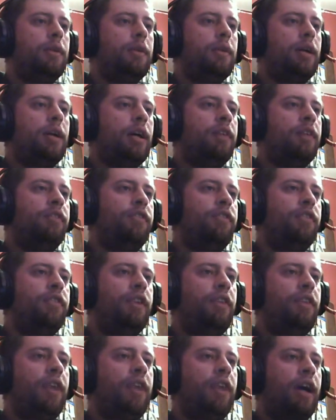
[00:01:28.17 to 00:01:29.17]
but I've
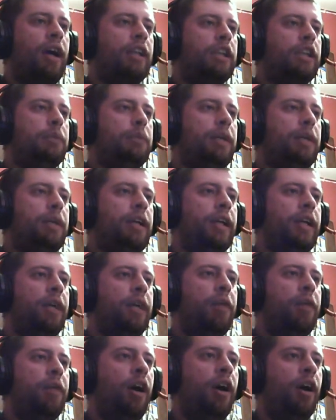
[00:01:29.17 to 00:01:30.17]
never actually made a
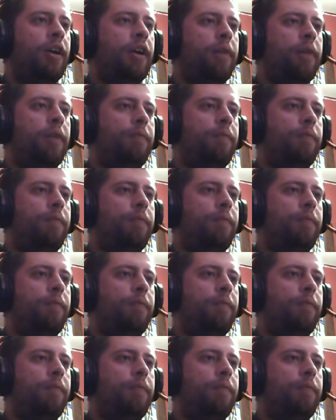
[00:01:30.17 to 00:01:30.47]
game on